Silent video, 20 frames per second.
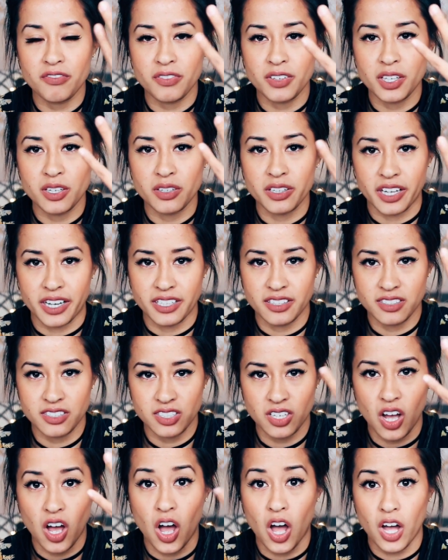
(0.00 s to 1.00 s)
feel
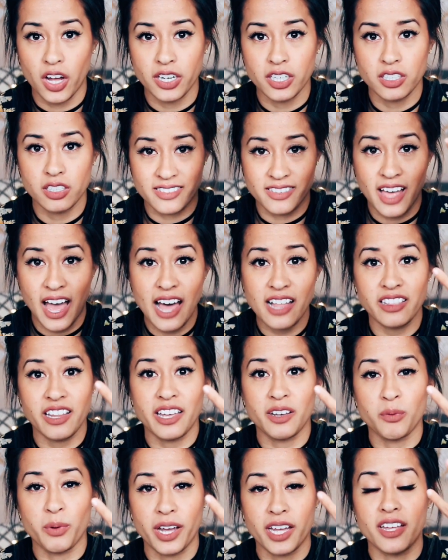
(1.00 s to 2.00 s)
it on. It's that
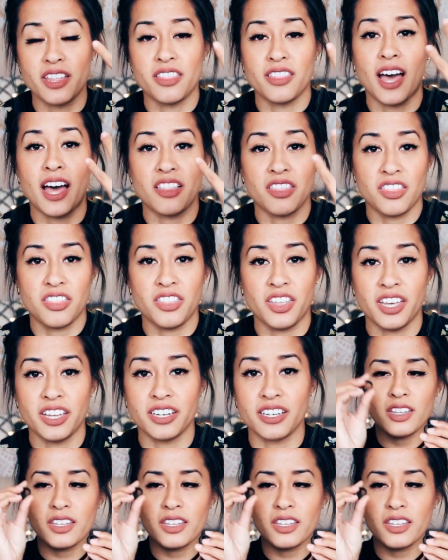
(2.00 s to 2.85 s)
lightweight and that thin.